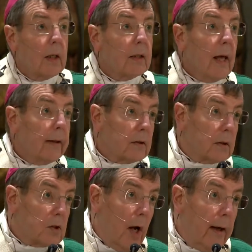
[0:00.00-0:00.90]

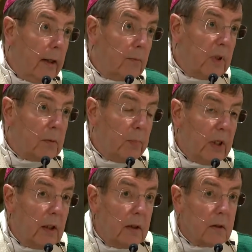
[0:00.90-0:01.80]
That time that
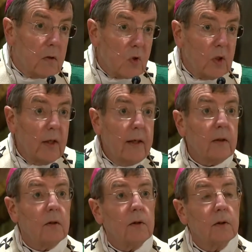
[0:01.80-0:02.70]
begins
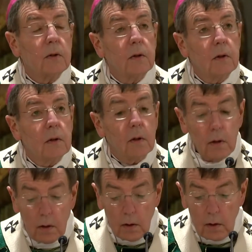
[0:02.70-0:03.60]
Lent,
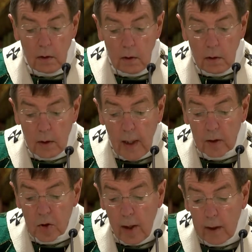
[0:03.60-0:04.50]

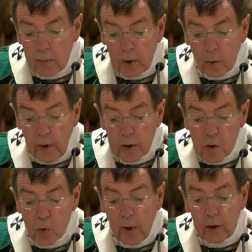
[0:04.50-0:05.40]
that time in
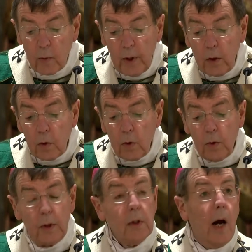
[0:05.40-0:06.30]
which we're
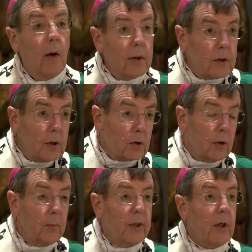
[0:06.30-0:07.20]
renewed in our
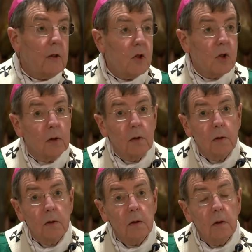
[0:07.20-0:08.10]
determination
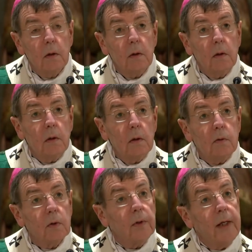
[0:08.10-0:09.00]

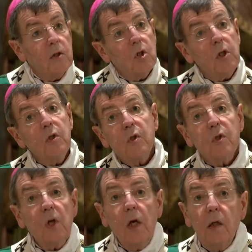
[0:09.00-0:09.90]
to let
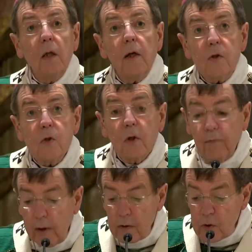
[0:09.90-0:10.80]
Jesus heal us of
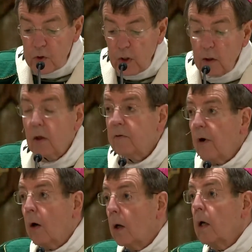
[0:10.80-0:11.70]
our sin, of
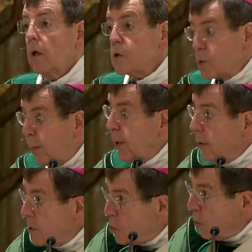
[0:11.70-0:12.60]
our
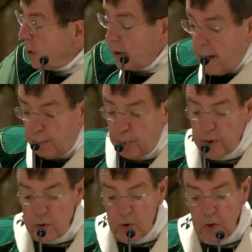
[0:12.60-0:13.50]
spiritual
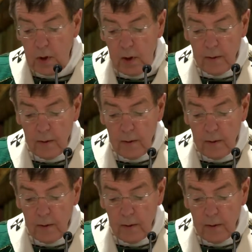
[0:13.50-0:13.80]
leprosy.